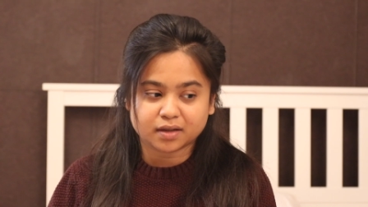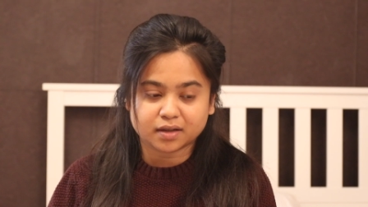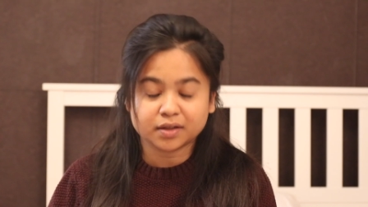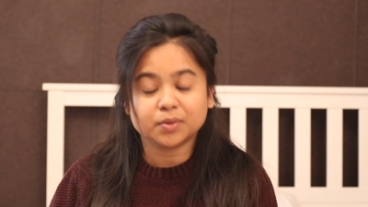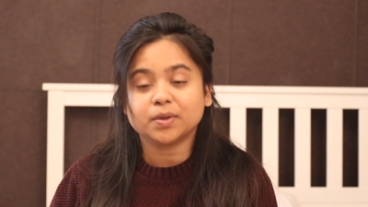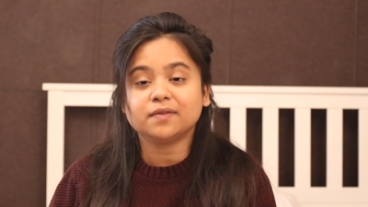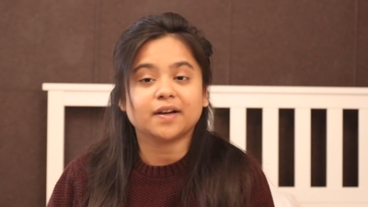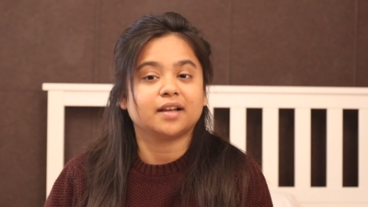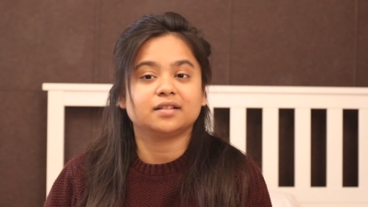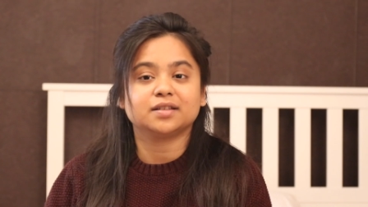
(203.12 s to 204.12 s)
you will
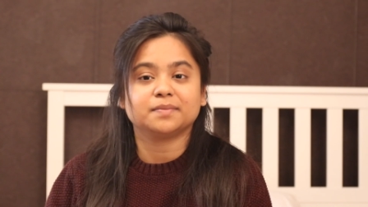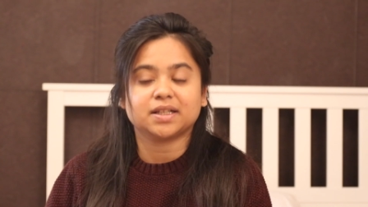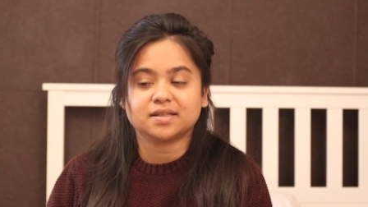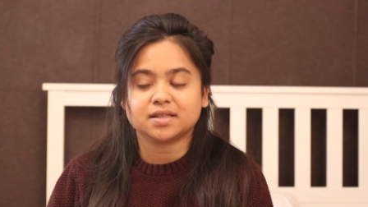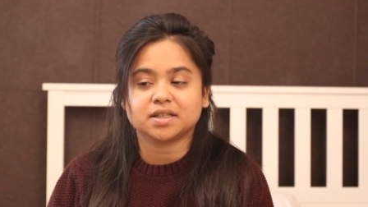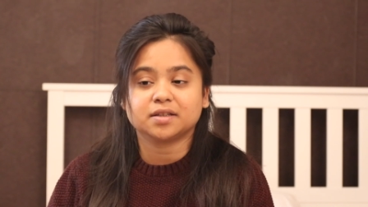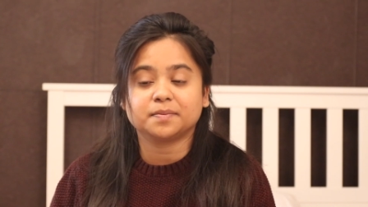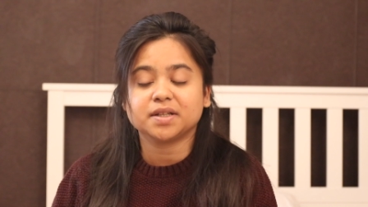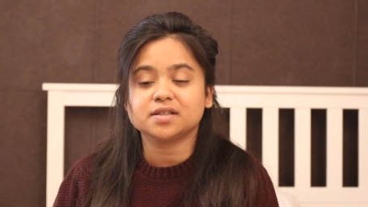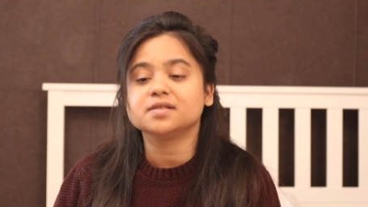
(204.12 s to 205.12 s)
find the medicine in the
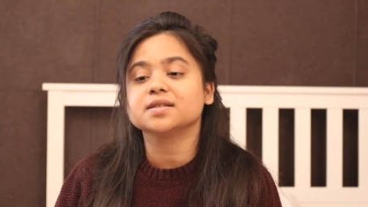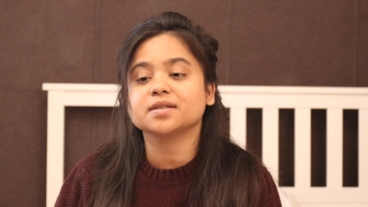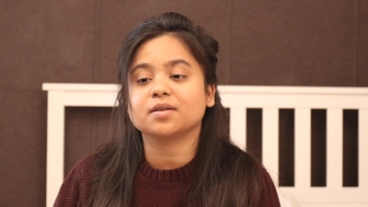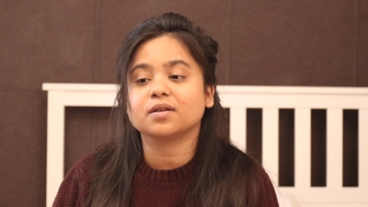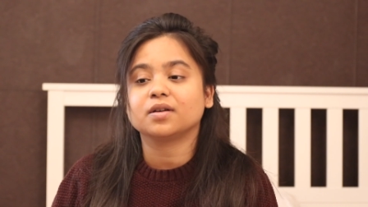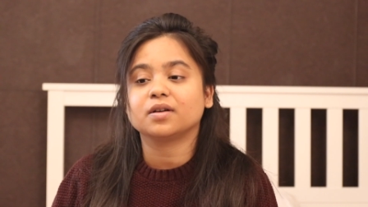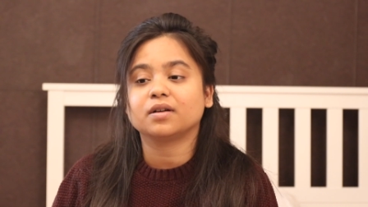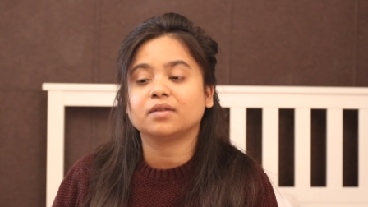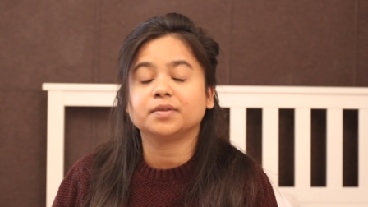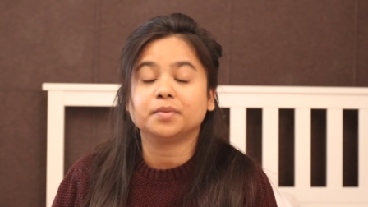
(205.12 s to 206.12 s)
pages
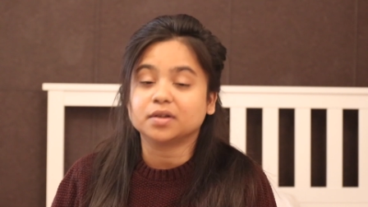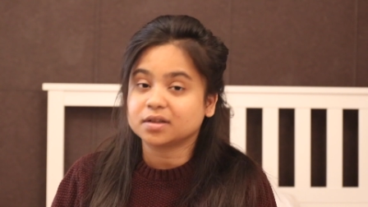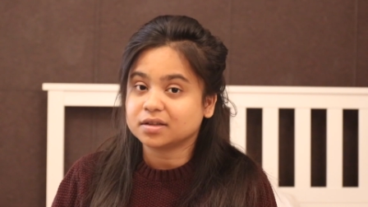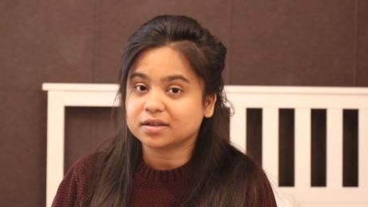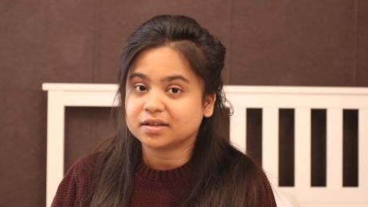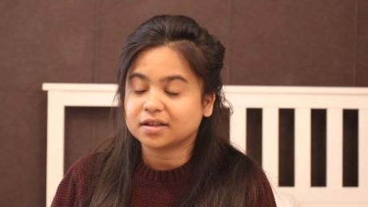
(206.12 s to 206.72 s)
of a book.